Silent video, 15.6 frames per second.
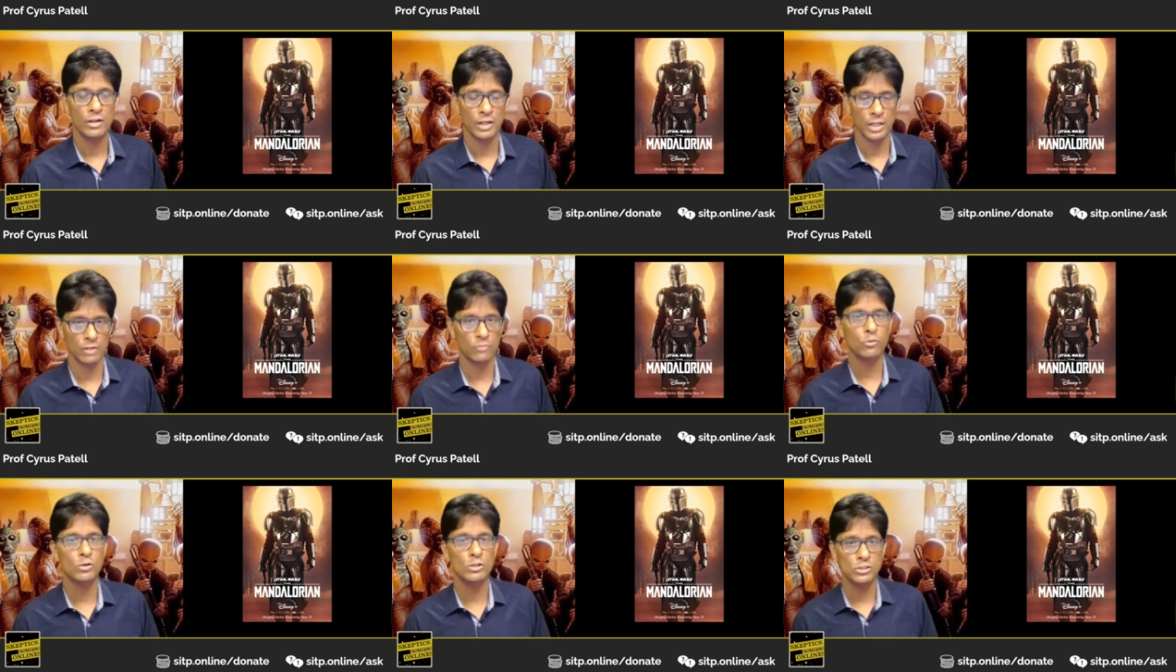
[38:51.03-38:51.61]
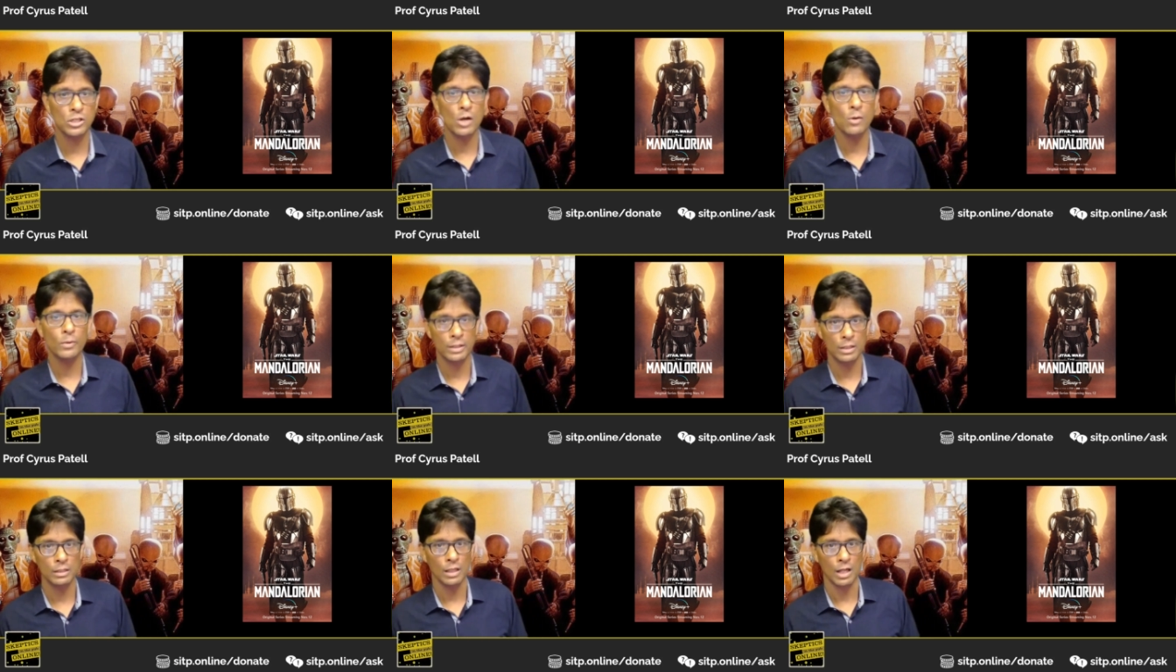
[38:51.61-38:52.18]
if we're so
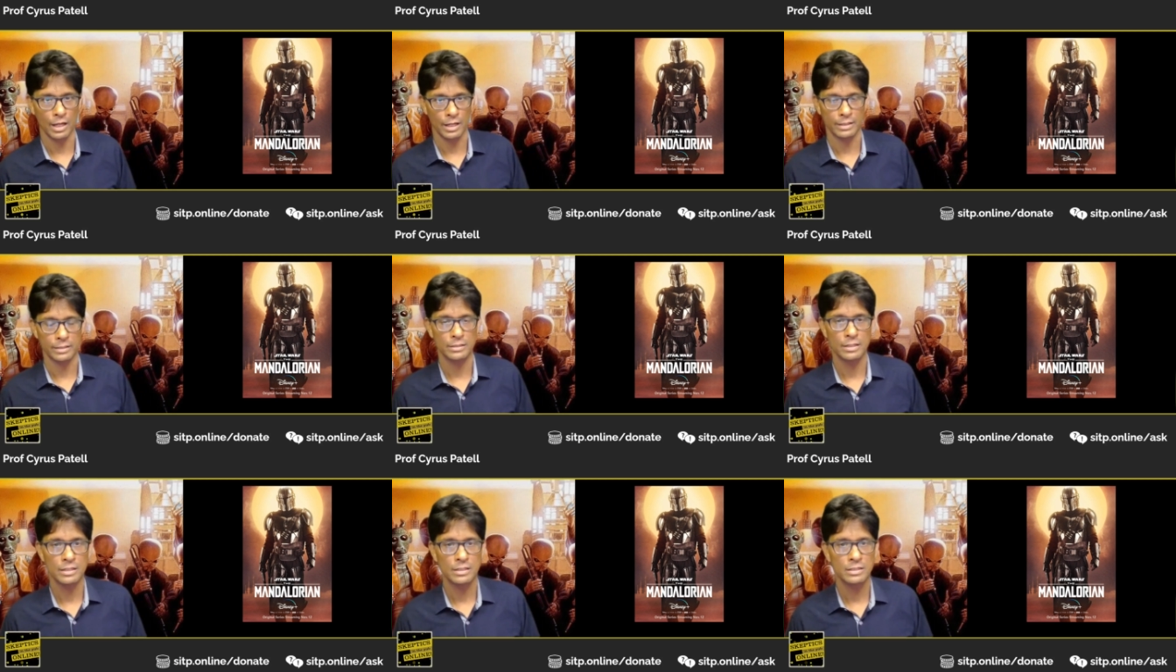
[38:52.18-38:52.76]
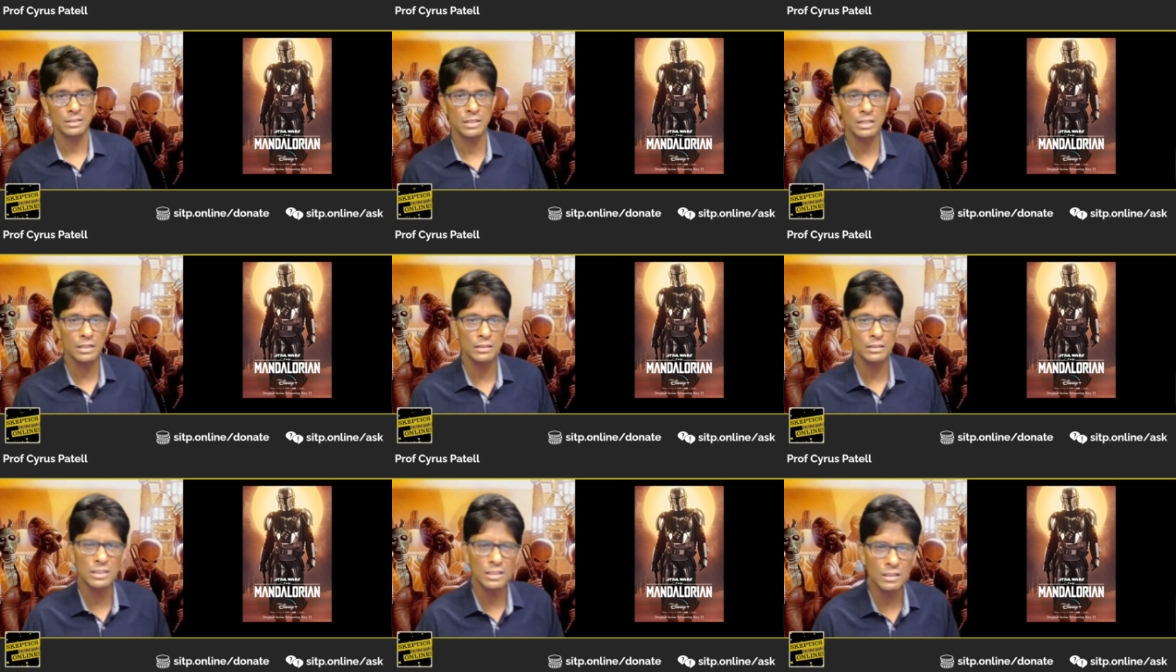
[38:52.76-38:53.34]
inclined, to think a
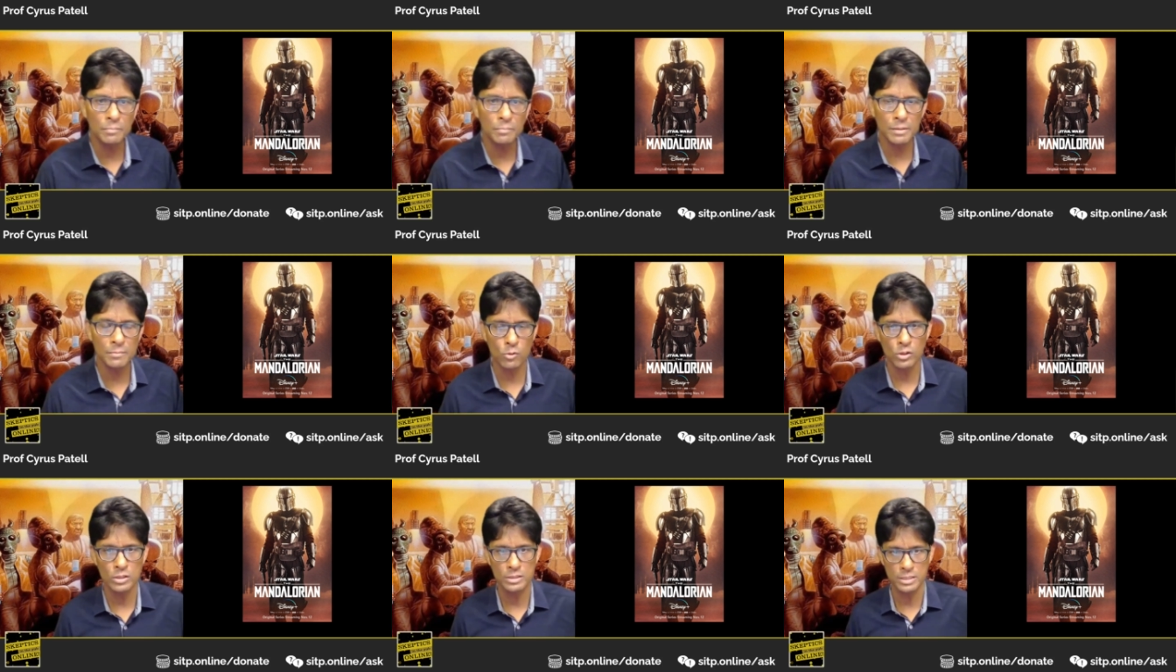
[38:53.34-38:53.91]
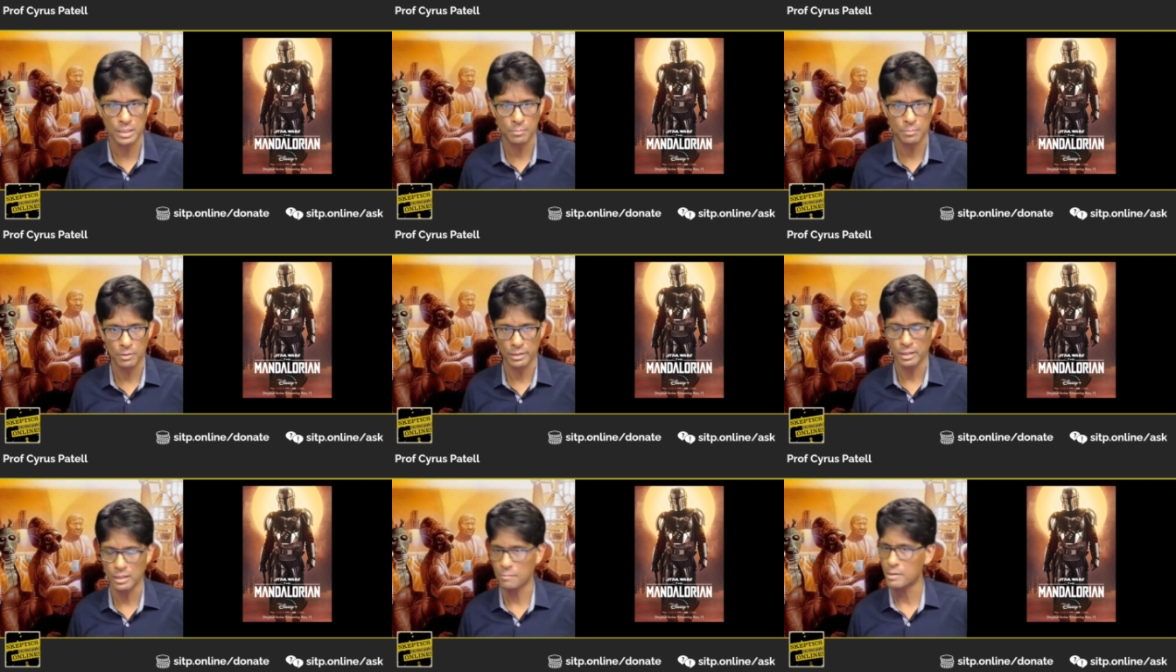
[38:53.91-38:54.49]
little bit more
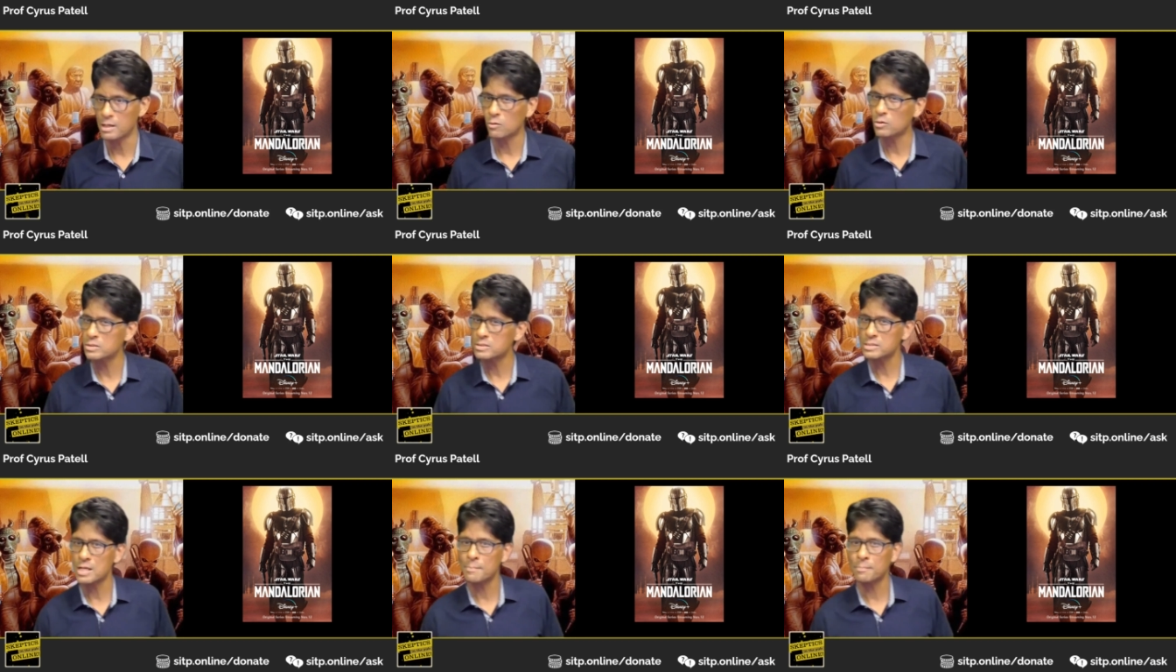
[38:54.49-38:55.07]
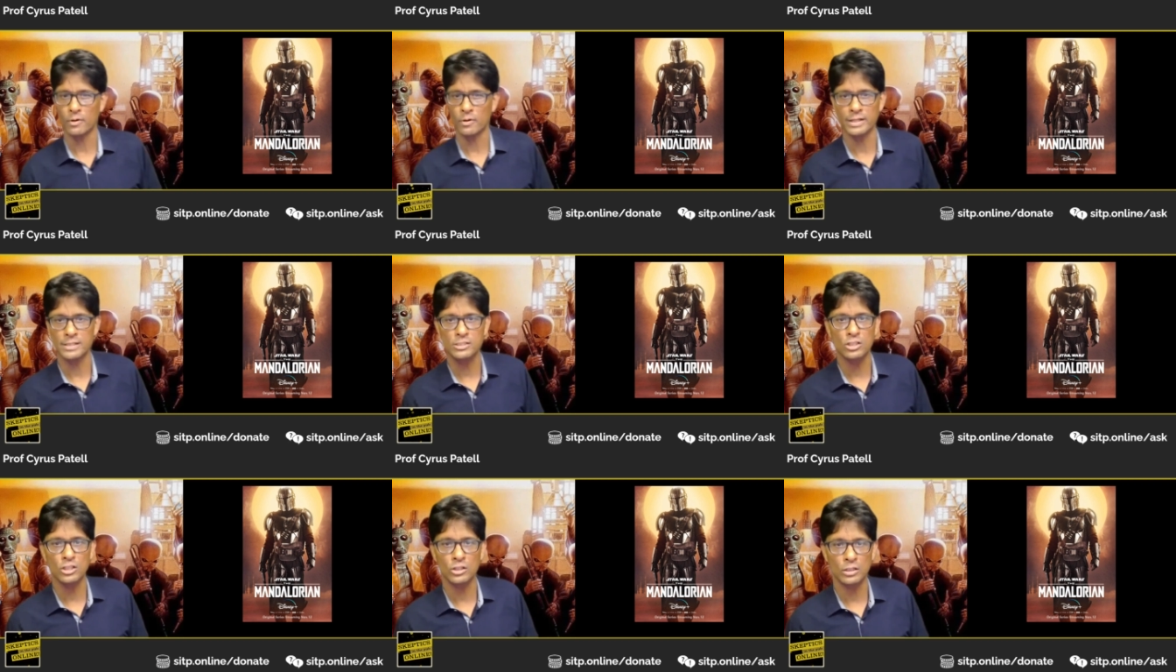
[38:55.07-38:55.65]
deeply about what separates
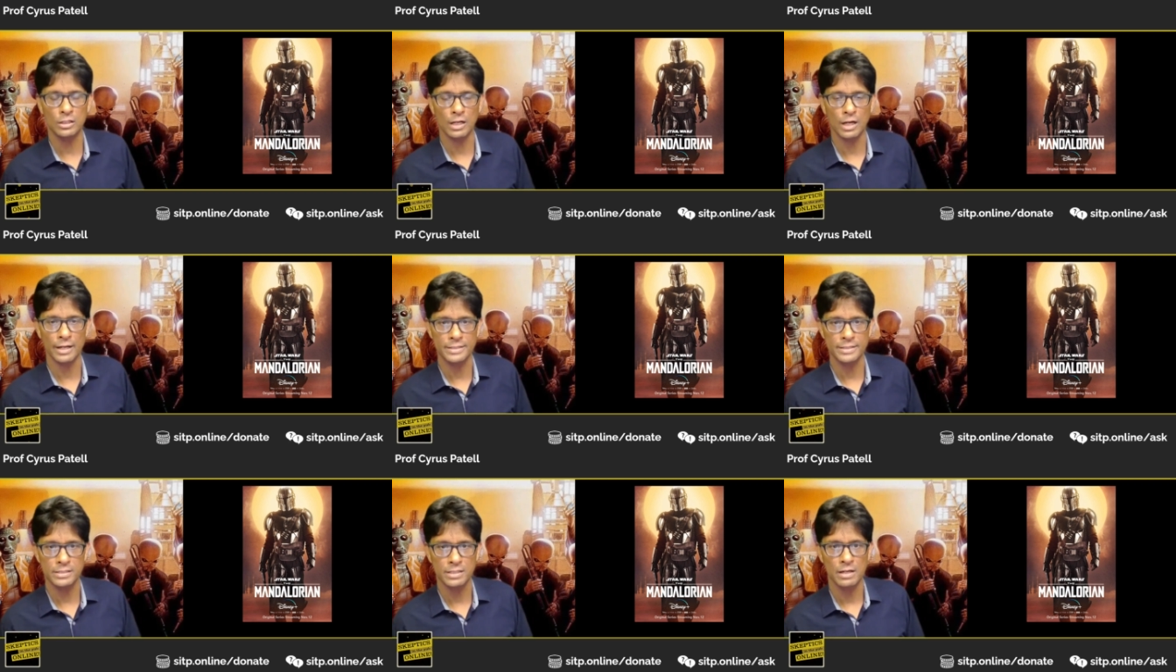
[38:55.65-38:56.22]
the good guys